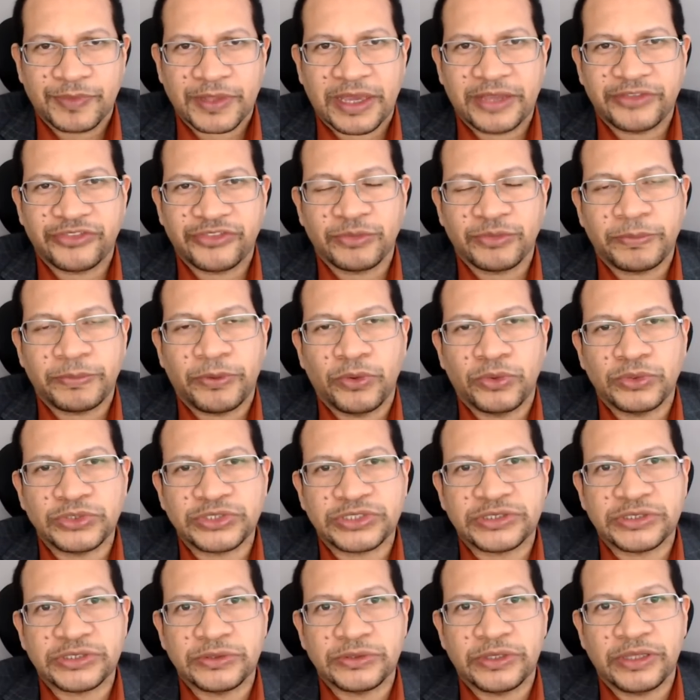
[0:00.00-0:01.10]
as
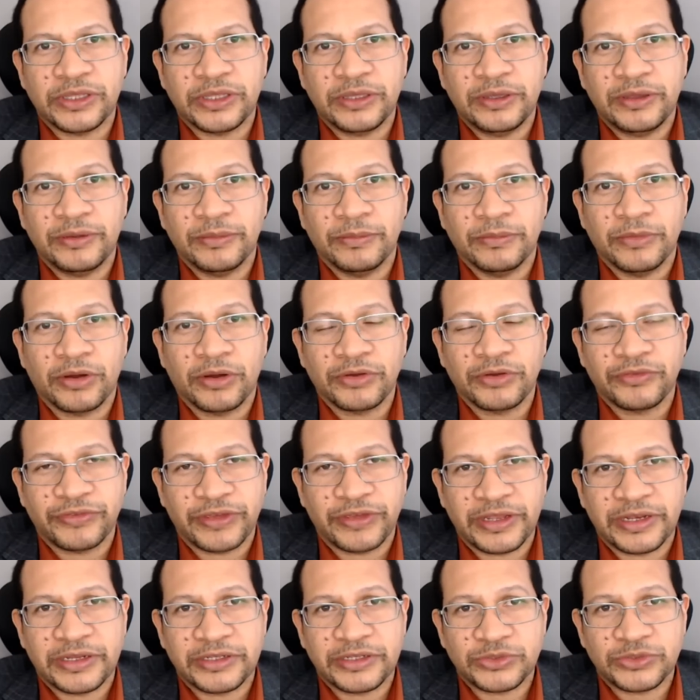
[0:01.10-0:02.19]
opposed to the
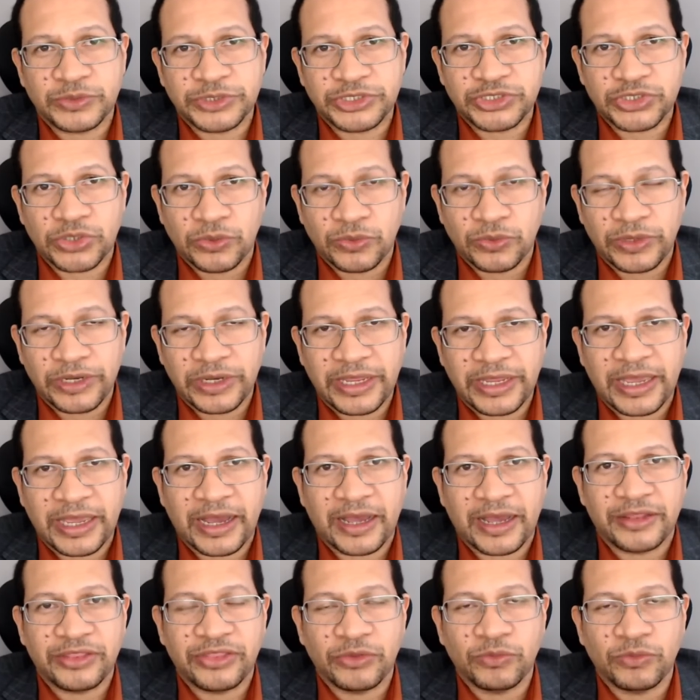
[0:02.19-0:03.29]
monovalent, which only
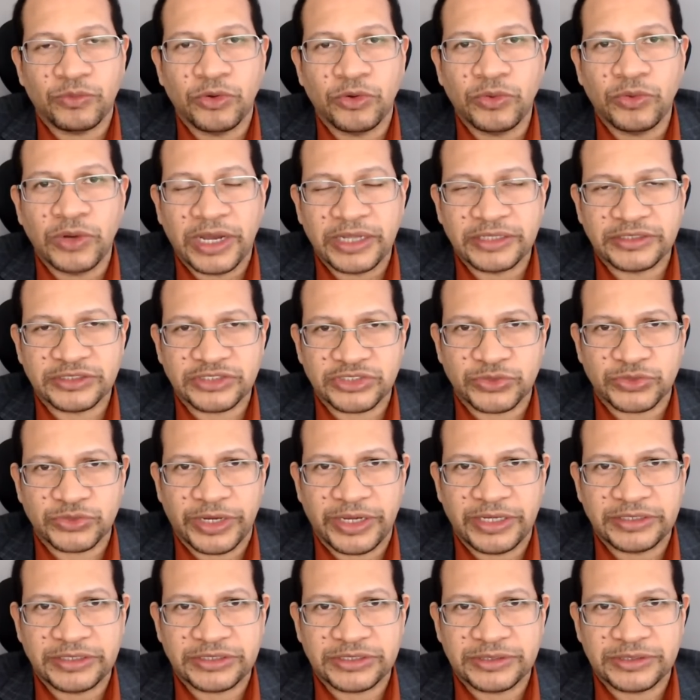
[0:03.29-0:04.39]
had the Wuhan
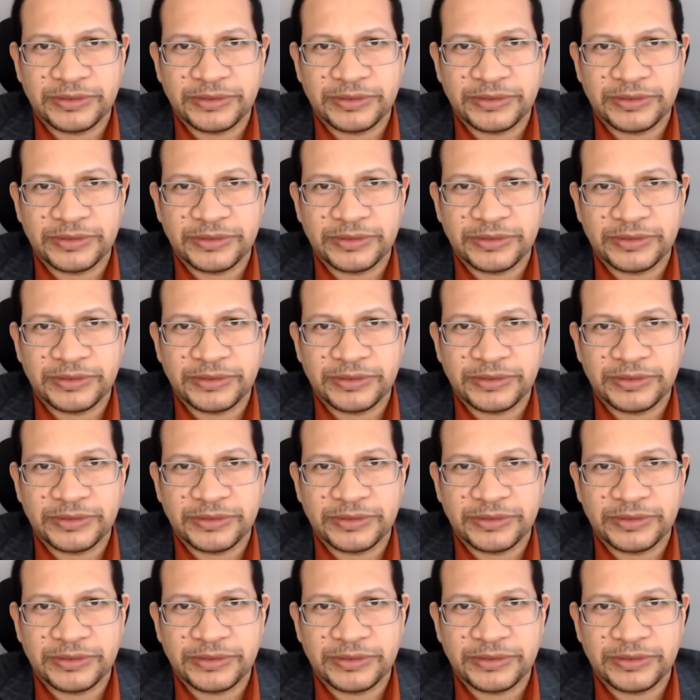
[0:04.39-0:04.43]
strain.